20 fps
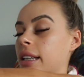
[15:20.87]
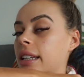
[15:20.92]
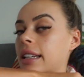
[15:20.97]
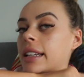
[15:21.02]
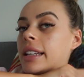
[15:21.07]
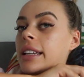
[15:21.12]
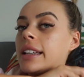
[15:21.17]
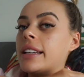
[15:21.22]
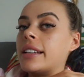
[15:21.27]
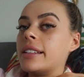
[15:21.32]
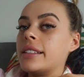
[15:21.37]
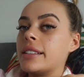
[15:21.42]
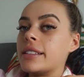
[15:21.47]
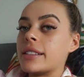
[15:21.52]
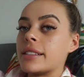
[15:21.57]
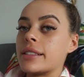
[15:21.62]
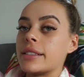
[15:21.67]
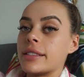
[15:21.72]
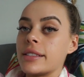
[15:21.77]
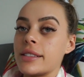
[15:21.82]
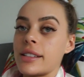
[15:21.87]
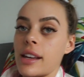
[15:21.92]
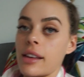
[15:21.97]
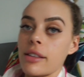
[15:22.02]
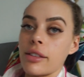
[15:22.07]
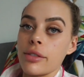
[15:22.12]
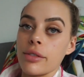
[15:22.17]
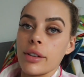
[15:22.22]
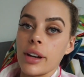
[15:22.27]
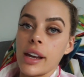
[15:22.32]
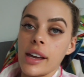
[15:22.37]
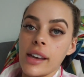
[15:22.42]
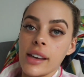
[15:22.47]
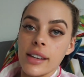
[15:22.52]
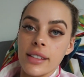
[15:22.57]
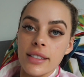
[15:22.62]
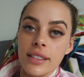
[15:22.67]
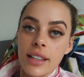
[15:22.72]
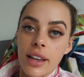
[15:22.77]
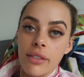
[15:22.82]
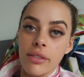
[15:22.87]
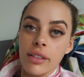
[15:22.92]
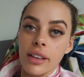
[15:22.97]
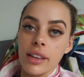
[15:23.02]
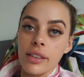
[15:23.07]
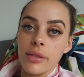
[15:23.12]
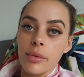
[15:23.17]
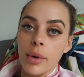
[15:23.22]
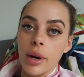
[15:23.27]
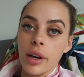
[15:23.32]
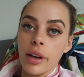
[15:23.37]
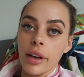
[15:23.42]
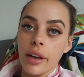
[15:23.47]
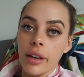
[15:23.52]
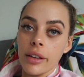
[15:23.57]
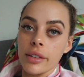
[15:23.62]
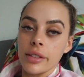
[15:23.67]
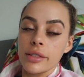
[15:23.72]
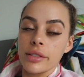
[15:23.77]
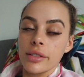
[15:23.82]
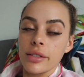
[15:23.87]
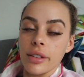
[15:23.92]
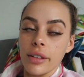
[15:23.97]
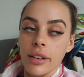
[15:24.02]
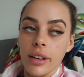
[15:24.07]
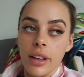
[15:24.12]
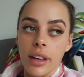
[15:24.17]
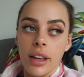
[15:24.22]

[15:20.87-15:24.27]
And day 3 is definitely the worst.